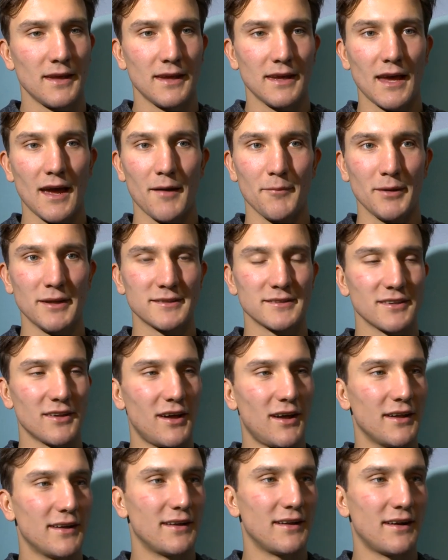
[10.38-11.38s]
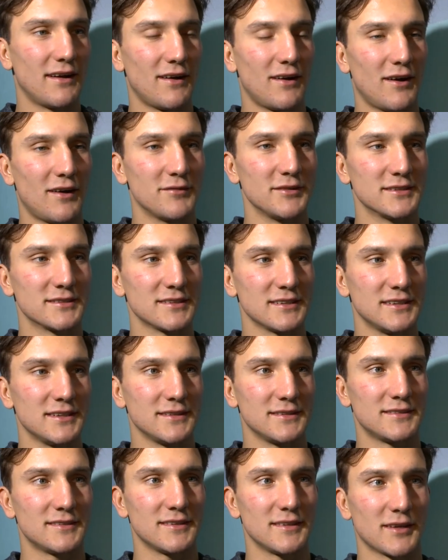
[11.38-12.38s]
Yeah, it means a lot,
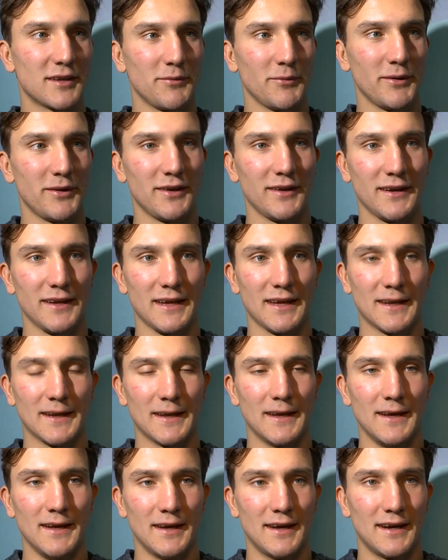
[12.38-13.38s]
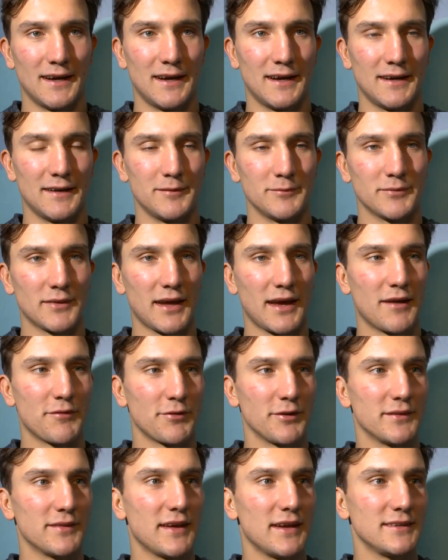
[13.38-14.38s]
obviously, to the community and the
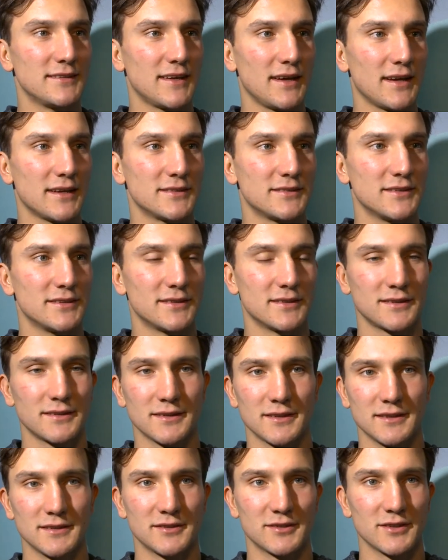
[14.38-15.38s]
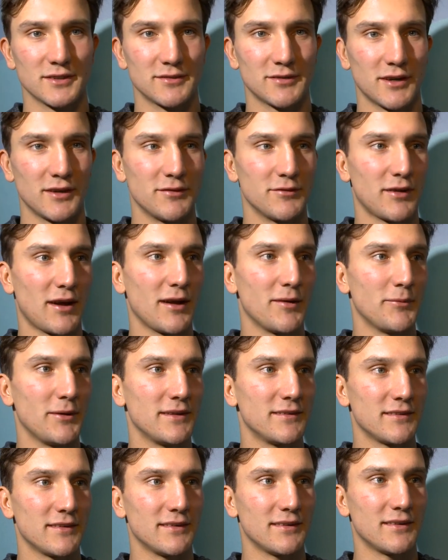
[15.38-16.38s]
effort they take to conserve our
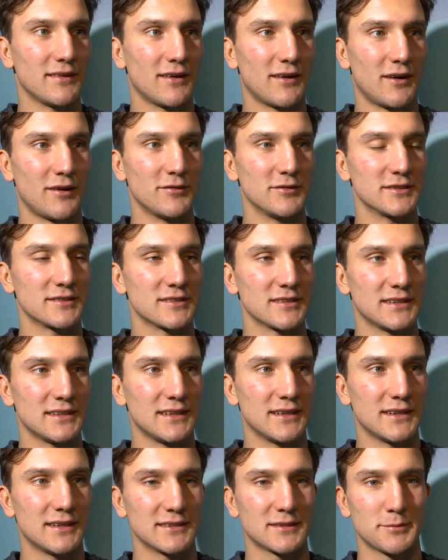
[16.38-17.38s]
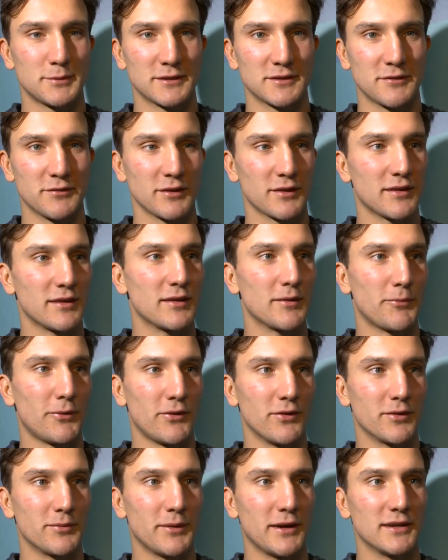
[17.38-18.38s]
environment, and obviously, specifically, the
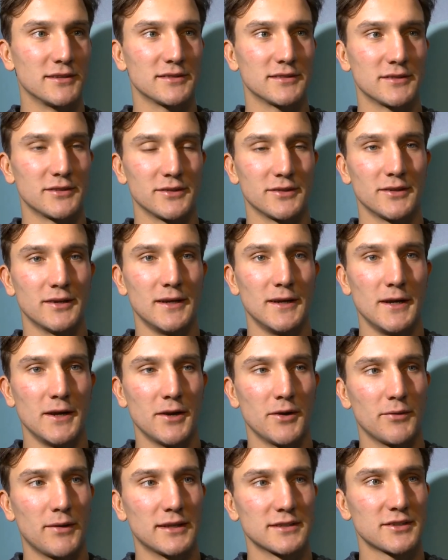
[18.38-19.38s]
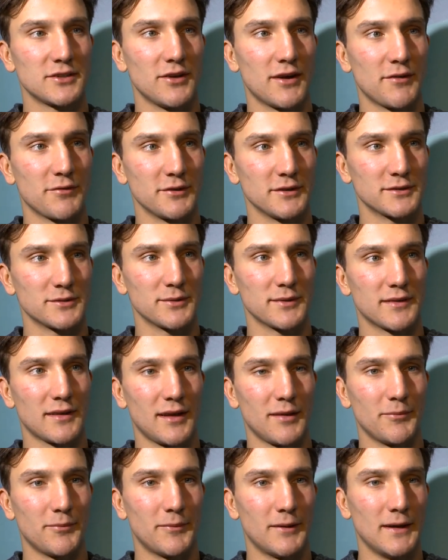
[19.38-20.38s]
polar bears and their rescue efforts with
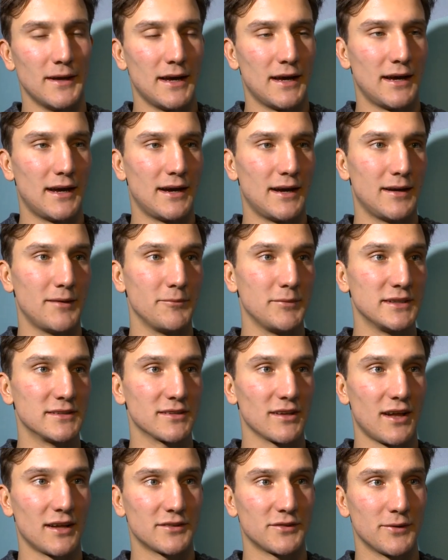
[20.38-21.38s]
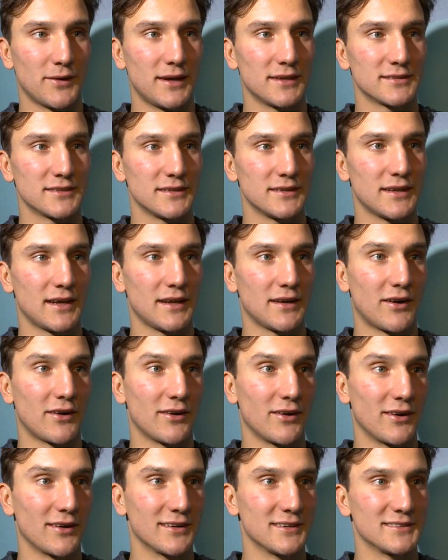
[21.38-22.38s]
them means a lot to us and
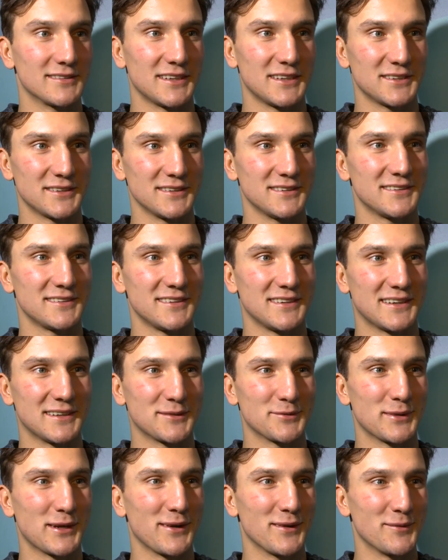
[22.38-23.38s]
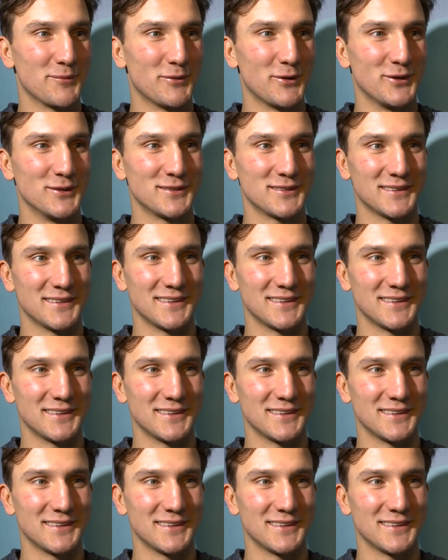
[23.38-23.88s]
our organization, seeing as we are the moose,